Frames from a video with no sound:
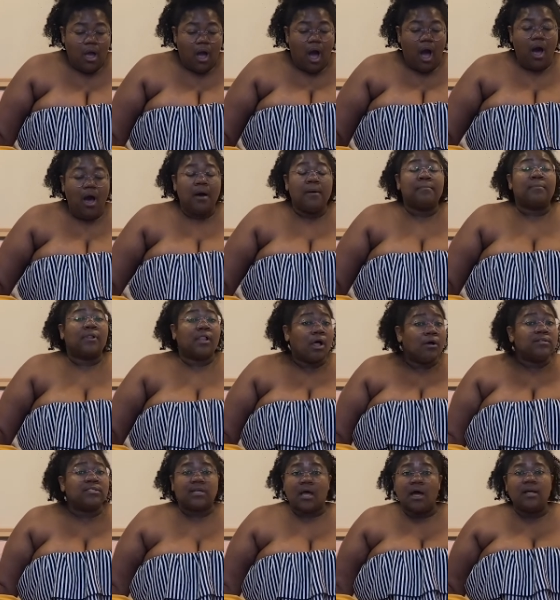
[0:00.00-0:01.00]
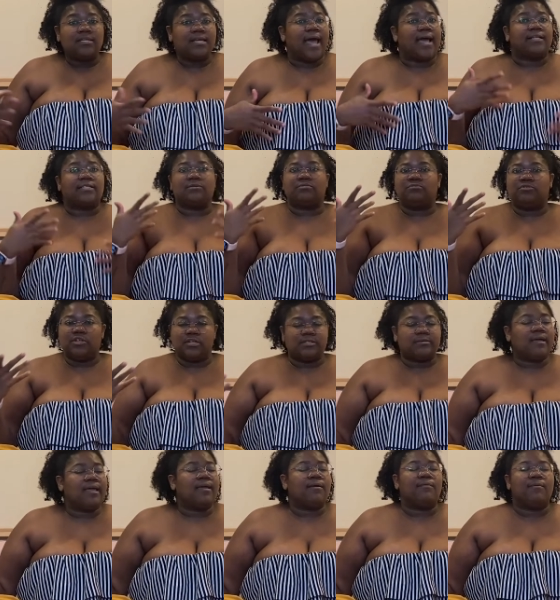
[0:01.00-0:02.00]
Um, close contacts, just
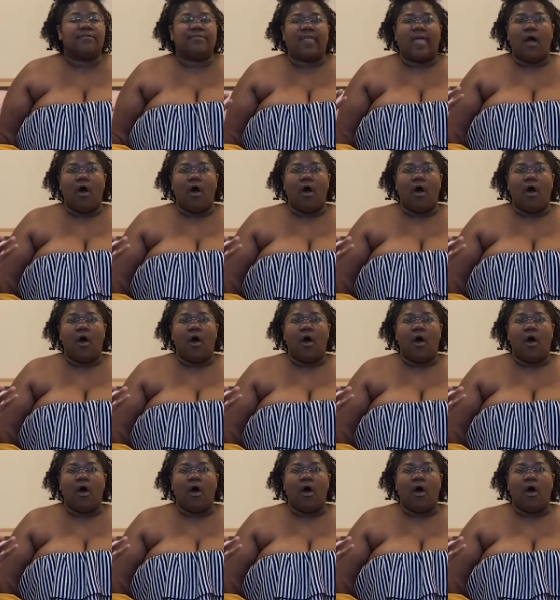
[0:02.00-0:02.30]
like with